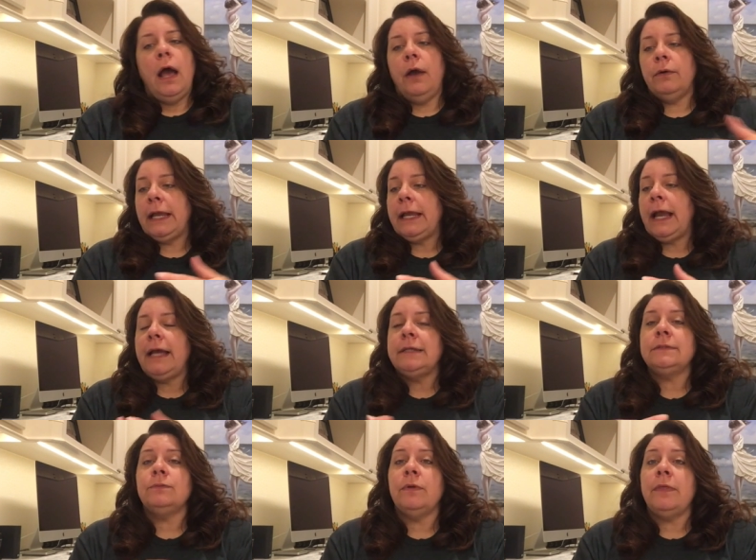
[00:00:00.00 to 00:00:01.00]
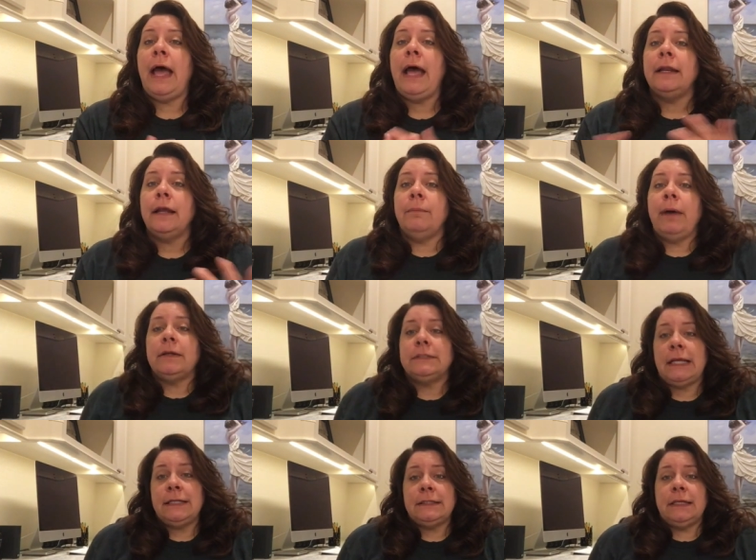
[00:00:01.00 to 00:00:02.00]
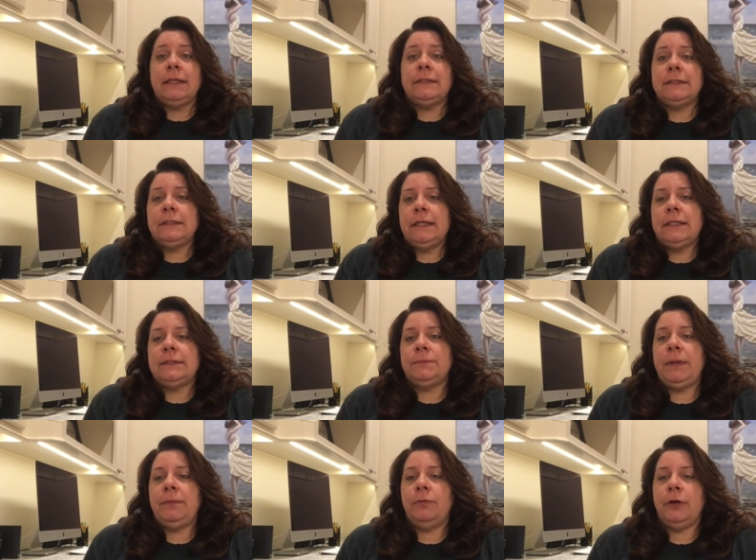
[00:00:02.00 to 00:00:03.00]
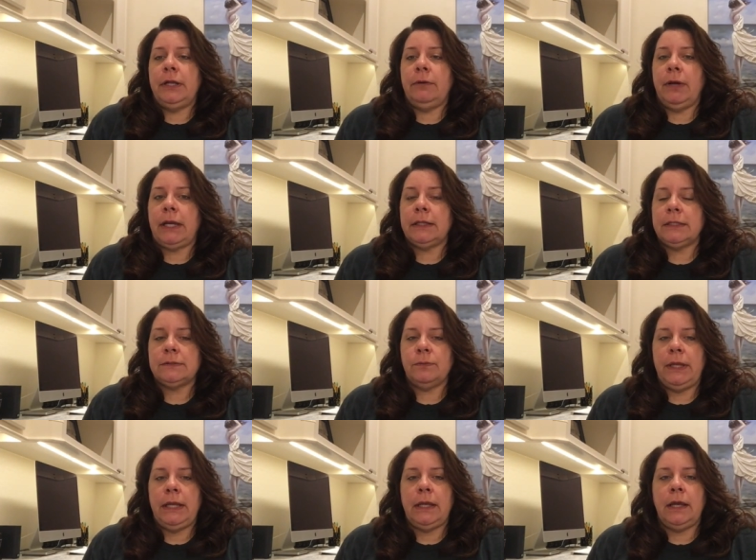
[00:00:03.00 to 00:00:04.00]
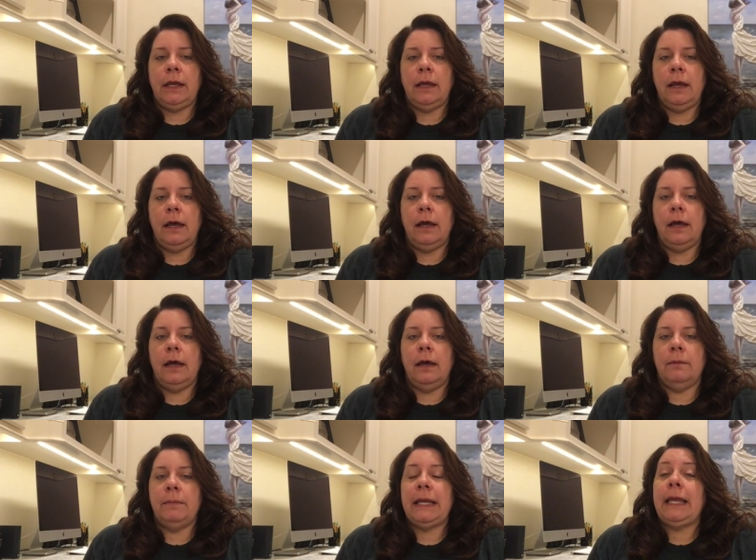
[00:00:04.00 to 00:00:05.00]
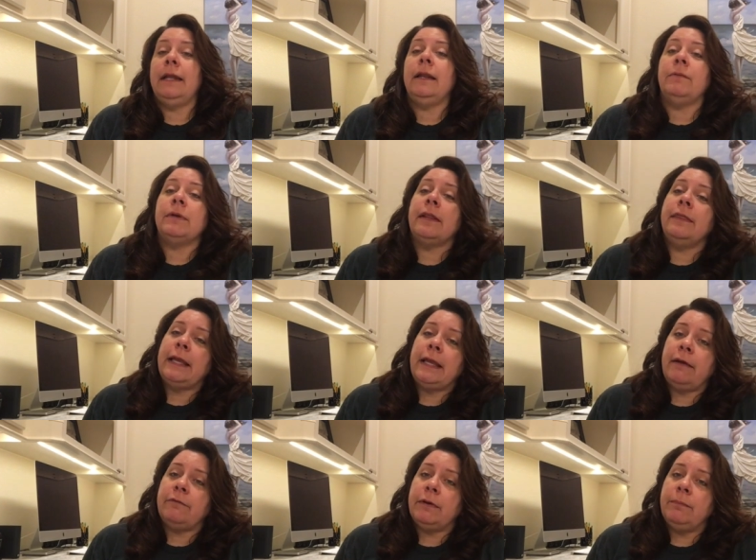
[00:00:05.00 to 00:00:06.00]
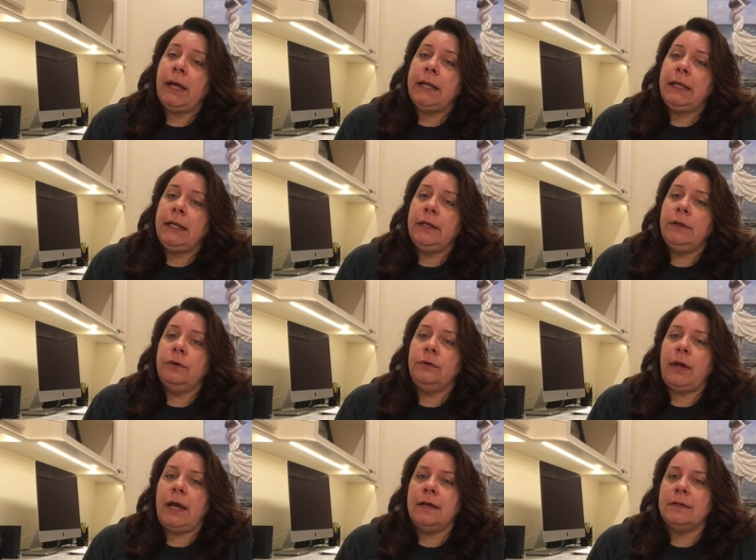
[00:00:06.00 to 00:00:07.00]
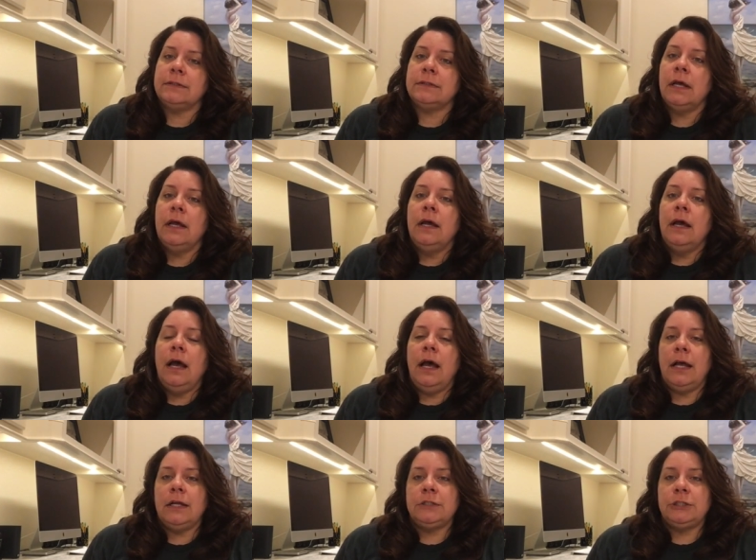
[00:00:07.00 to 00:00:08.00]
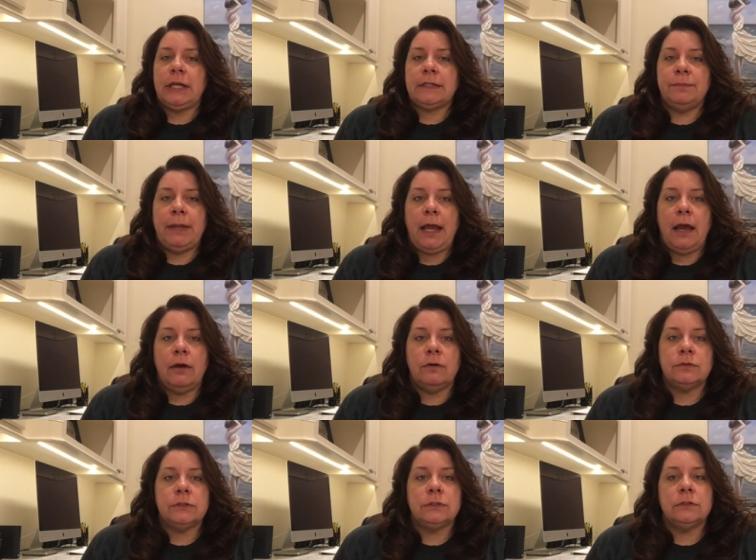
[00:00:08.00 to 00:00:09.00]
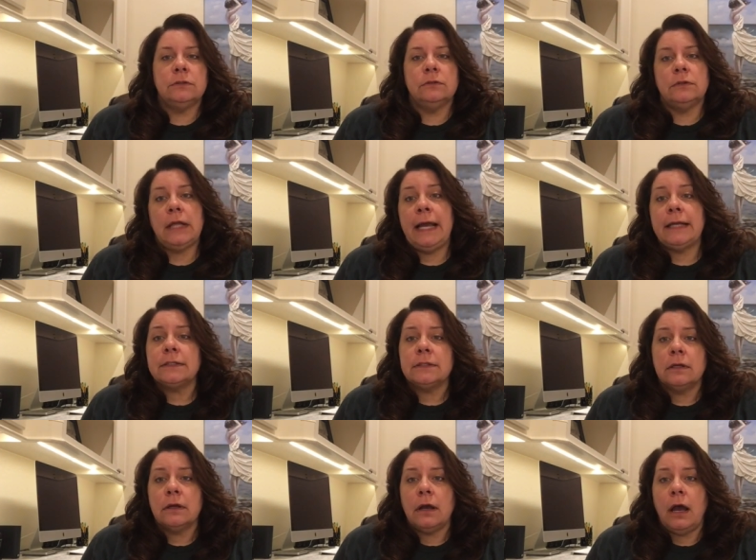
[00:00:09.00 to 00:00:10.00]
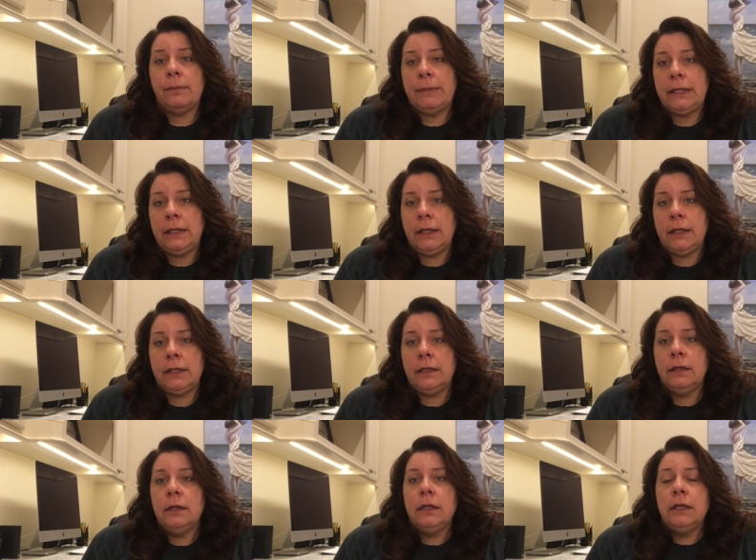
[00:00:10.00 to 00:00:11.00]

Okay guys, well that about does it. It's been pretty quick this week. Um, again, I want to thank everybody who has uh, checked me out, liked, commented.